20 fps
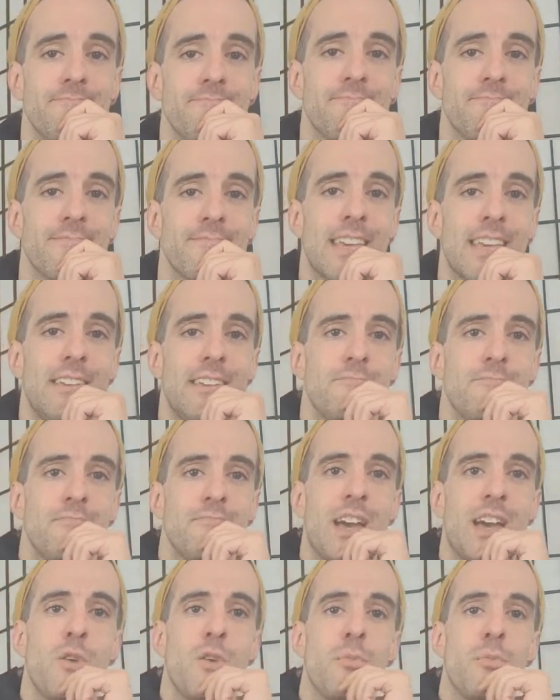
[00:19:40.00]
Okay,
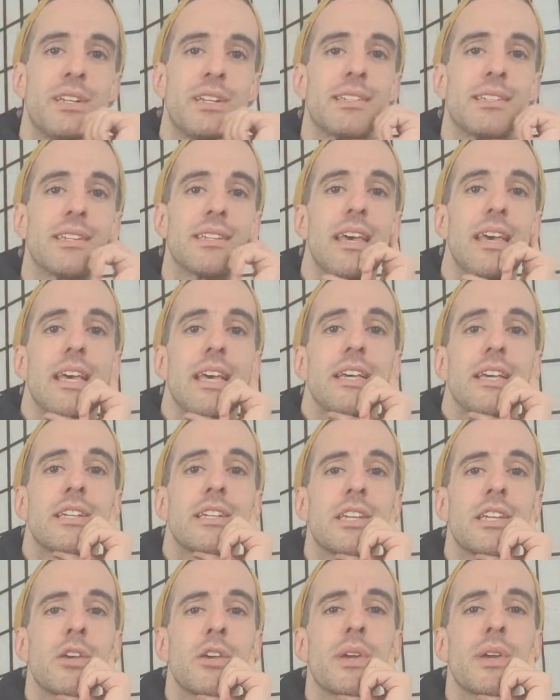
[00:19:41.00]
I hope it does.
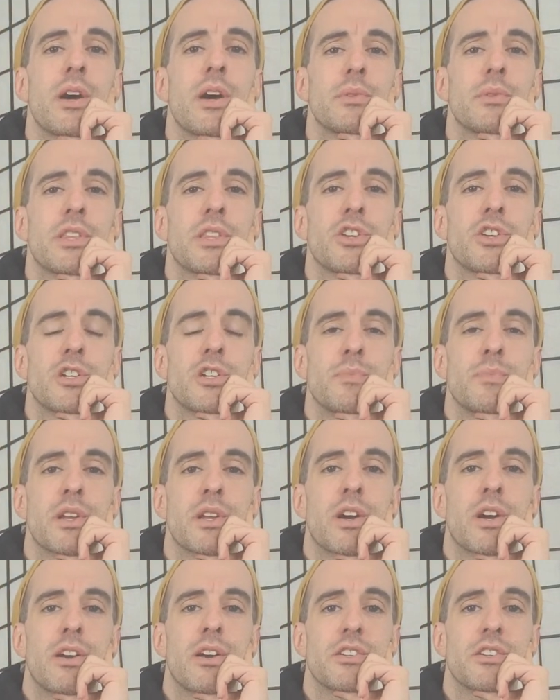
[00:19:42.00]
Because here we go with the Judgment
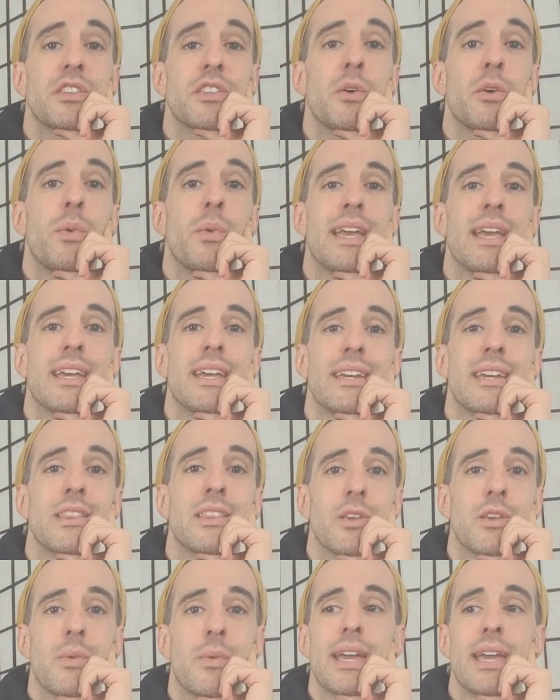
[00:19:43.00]
card. So the
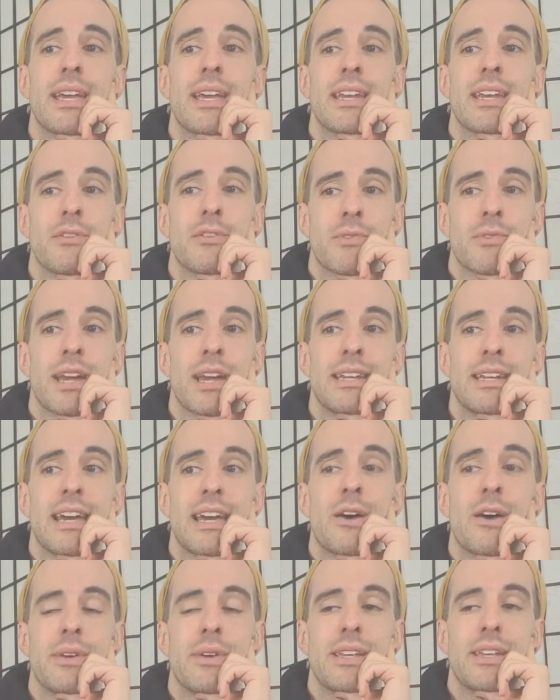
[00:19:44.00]
awakening right
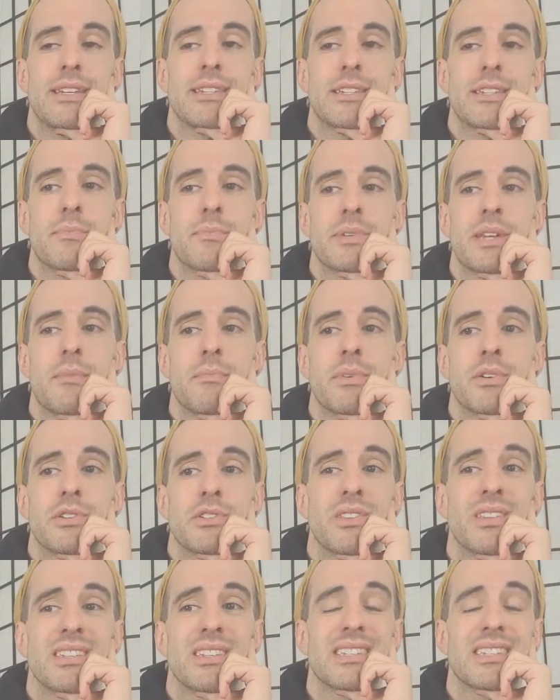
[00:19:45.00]
now in September. So
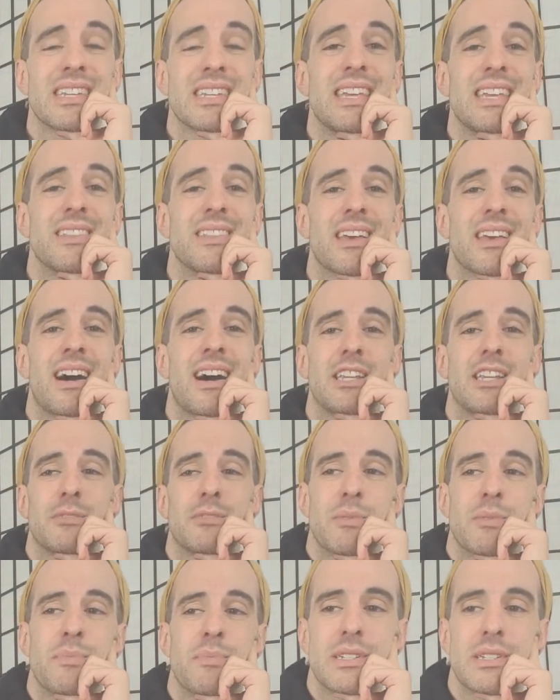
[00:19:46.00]
this is in the
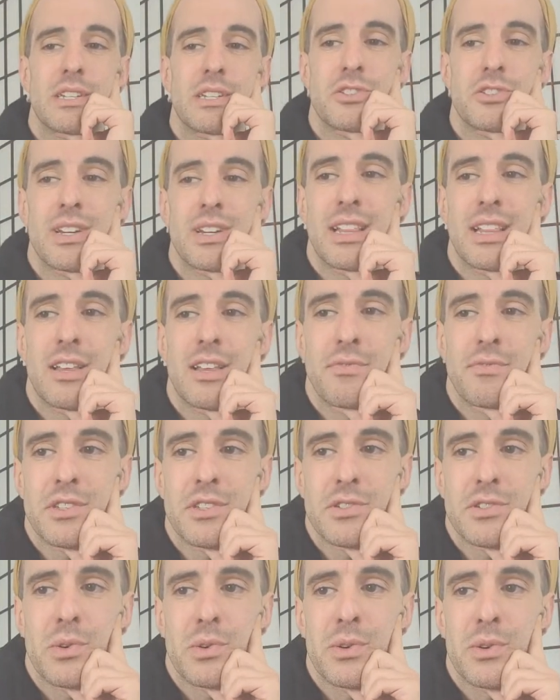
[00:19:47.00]
cosmic position. I love
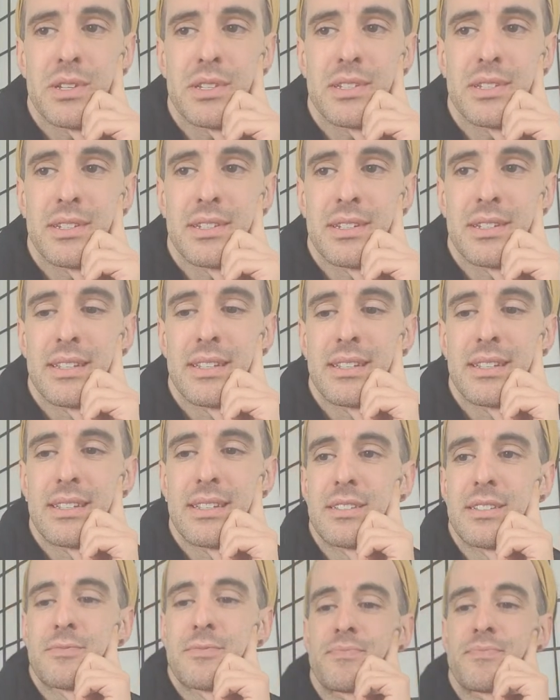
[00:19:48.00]
this Taurus.
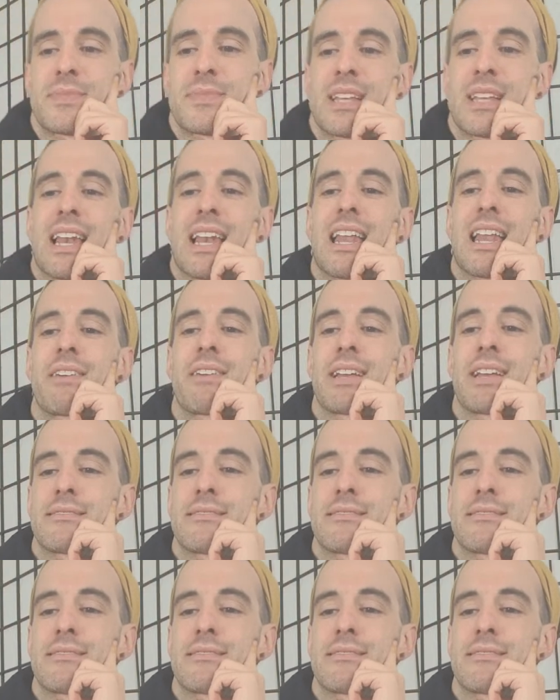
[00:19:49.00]
Love it.